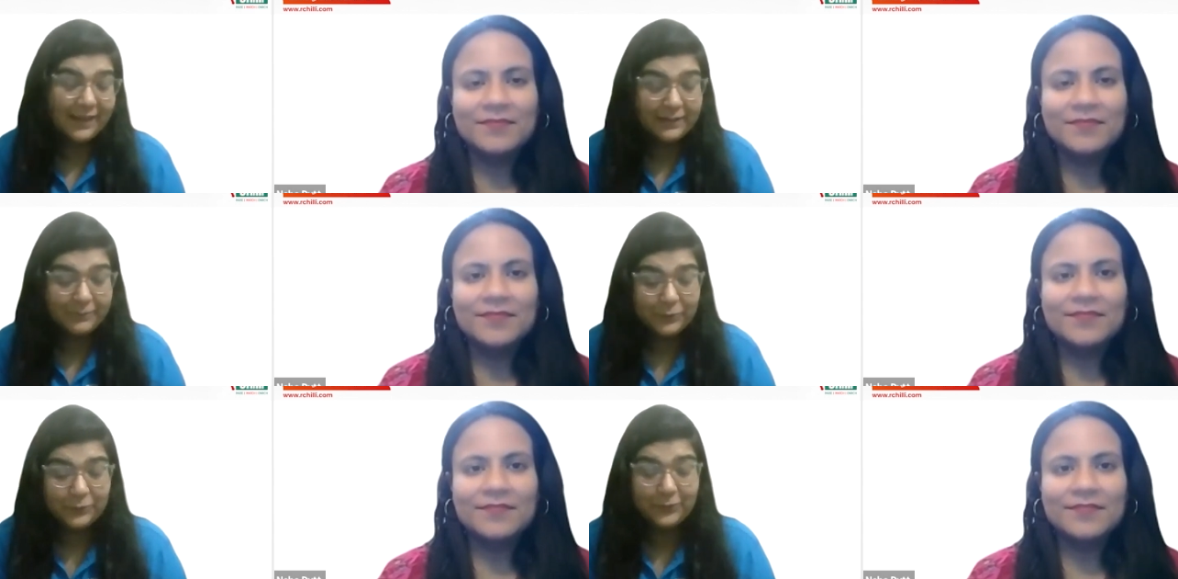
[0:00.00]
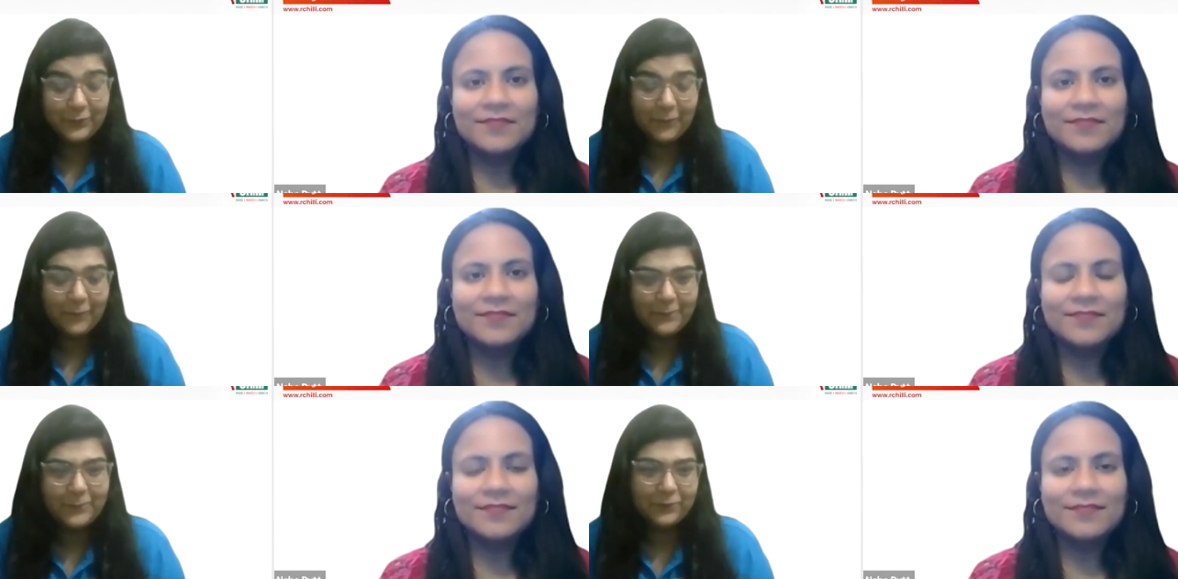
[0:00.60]
Speaker 1: helped you to grow
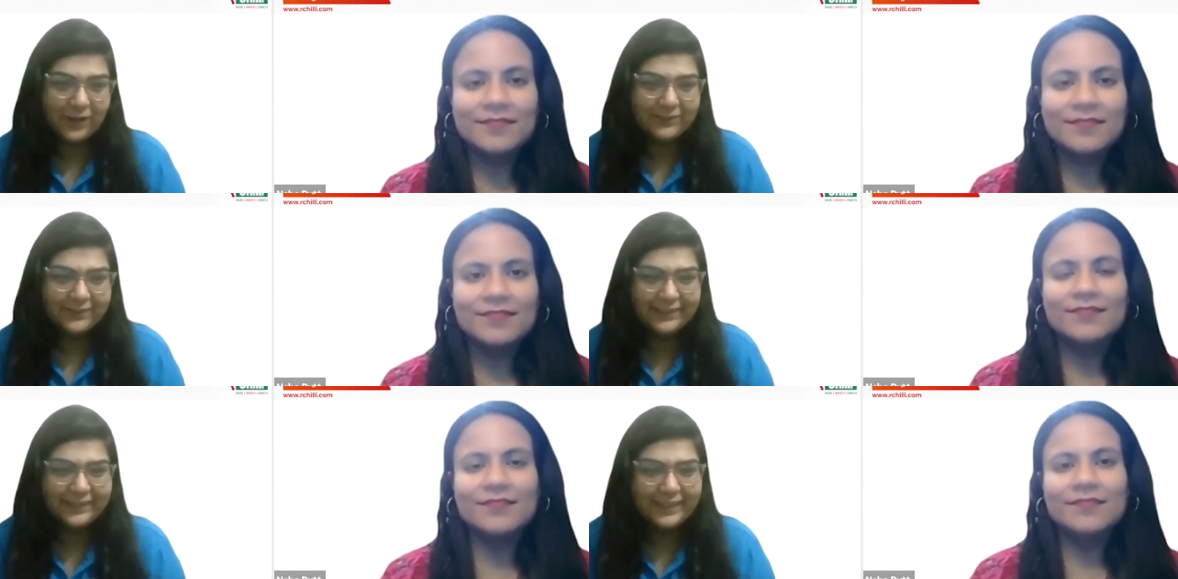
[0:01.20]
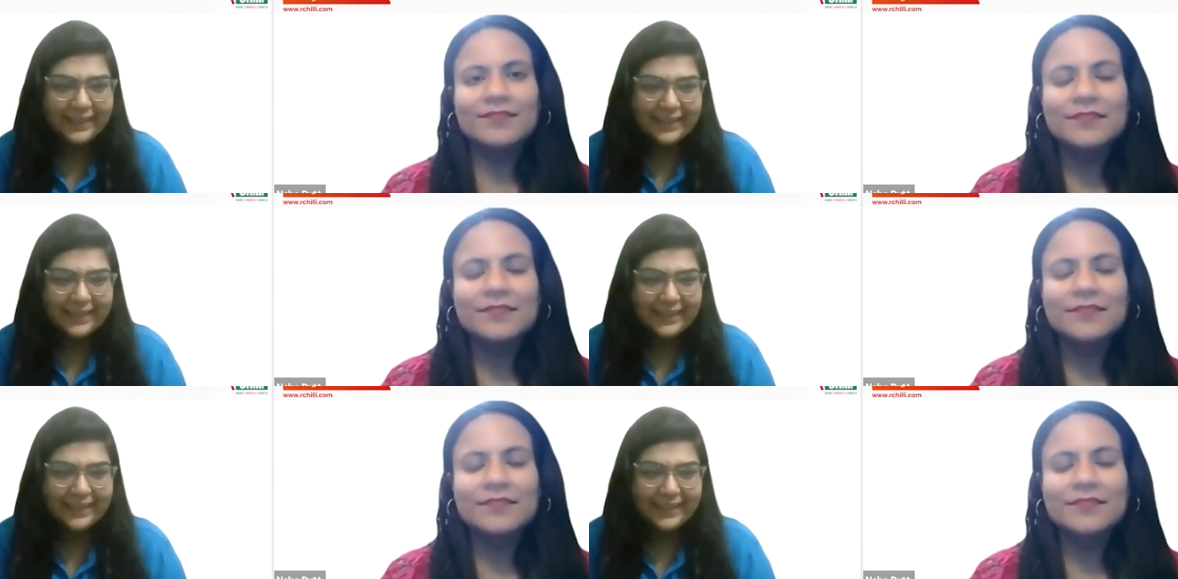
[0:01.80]
professionally.